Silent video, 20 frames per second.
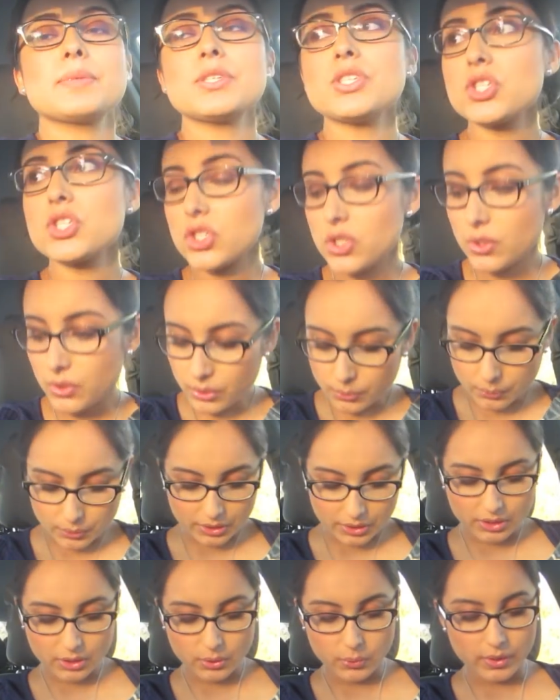gonna show you
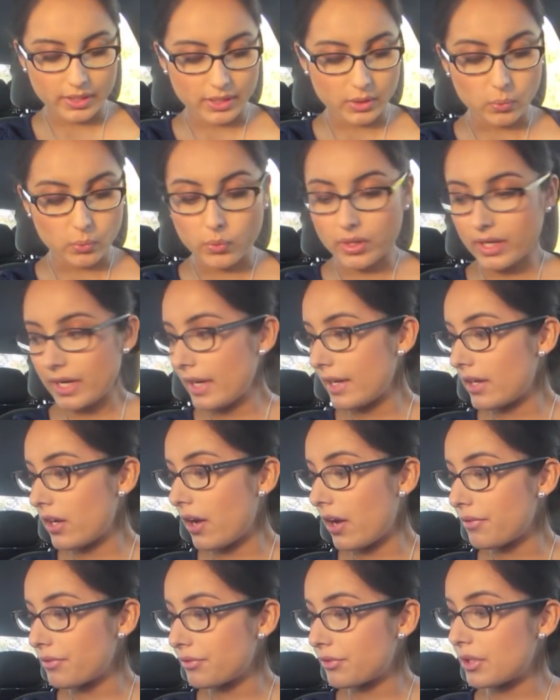really quick what I
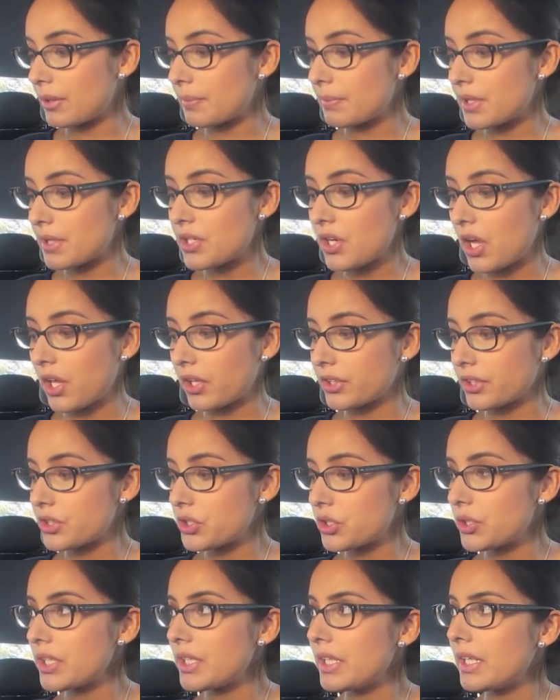got from the Dollar
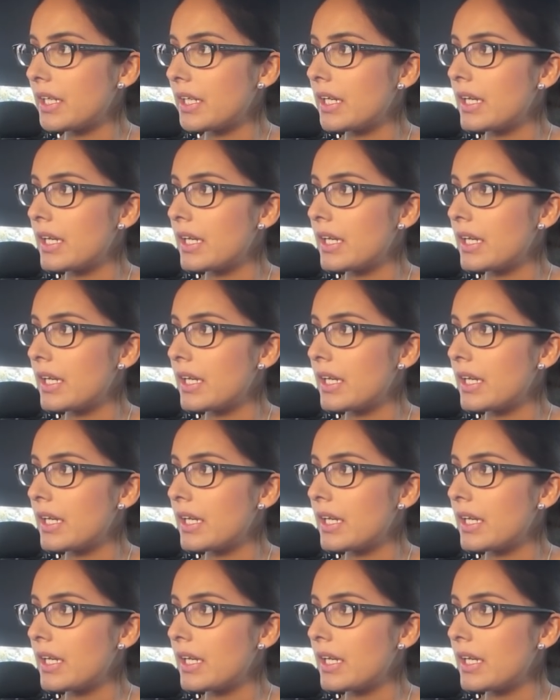Tree.